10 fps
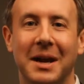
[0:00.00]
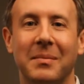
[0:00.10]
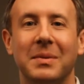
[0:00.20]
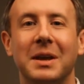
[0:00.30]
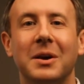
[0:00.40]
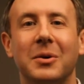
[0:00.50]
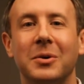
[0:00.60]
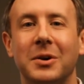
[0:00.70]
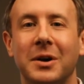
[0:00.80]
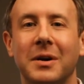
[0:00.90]
I'm the
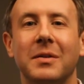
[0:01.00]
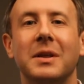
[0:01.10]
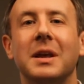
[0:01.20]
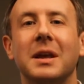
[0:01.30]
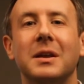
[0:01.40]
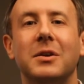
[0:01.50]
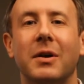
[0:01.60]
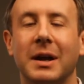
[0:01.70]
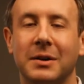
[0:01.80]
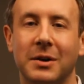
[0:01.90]
owner, the
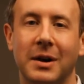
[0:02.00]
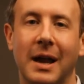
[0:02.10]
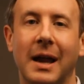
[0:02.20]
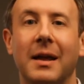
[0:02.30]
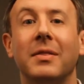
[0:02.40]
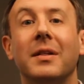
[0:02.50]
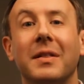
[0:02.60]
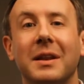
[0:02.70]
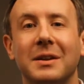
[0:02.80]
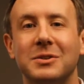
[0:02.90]
director, and the
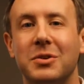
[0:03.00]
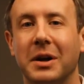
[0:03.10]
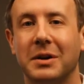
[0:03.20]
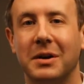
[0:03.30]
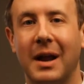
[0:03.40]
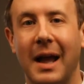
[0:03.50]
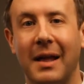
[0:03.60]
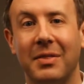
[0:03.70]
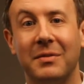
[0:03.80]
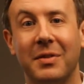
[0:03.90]
lead instructor
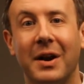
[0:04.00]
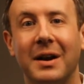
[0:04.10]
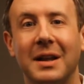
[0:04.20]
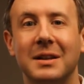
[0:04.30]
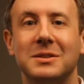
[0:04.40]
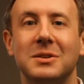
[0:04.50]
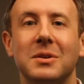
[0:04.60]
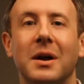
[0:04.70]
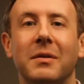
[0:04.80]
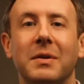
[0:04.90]
at the Florida
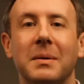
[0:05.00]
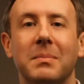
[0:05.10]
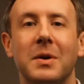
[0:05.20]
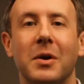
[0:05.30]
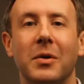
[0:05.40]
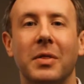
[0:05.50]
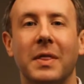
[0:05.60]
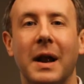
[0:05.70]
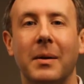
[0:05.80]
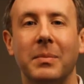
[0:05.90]
Institute of
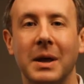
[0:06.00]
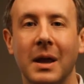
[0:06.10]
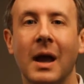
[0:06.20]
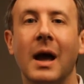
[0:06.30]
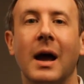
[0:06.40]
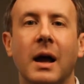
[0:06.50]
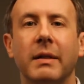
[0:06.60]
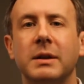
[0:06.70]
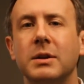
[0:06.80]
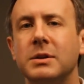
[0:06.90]
Hypnotherapy. I'd
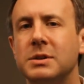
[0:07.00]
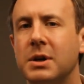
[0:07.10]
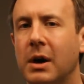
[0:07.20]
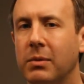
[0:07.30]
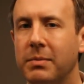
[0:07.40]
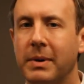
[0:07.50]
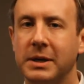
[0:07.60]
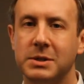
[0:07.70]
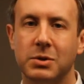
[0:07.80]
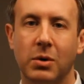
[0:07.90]
like you to start with my
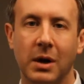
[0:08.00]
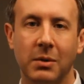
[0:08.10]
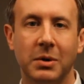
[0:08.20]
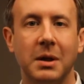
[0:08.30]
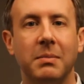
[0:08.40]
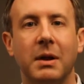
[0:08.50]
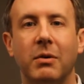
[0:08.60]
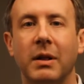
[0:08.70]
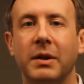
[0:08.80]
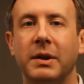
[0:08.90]
story. We'll keep that
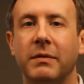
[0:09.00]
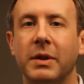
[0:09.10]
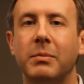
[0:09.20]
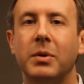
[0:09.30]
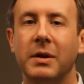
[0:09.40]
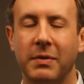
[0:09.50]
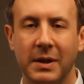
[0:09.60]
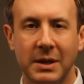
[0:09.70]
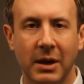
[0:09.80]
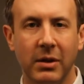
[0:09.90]
relatively brief and
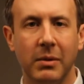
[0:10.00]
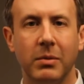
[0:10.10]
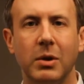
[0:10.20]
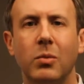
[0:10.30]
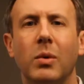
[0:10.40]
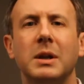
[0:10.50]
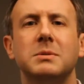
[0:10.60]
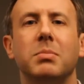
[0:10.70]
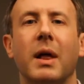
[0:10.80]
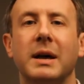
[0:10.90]
then tell you what it's
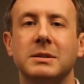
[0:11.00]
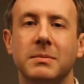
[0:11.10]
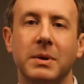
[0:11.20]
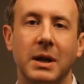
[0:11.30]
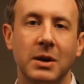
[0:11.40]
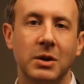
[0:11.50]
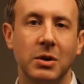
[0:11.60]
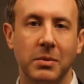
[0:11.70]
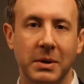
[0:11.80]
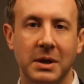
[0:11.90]
blossomed
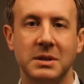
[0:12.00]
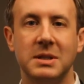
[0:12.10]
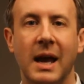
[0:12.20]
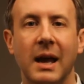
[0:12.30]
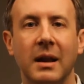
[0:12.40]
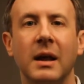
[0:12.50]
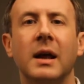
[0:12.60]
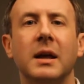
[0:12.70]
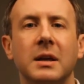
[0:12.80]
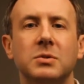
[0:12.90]
into, because that
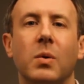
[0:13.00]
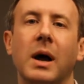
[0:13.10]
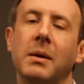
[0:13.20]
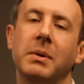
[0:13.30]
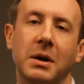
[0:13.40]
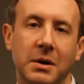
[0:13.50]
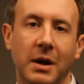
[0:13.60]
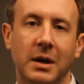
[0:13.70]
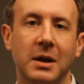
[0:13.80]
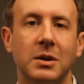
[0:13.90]
is why I'm here
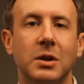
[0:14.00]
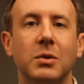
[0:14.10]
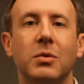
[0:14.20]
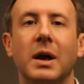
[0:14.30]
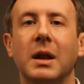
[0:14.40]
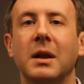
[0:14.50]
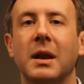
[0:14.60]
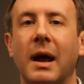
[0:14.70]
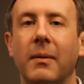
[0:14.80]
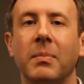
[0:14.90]
talking to you right
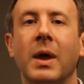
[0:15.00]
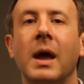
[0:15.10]
now.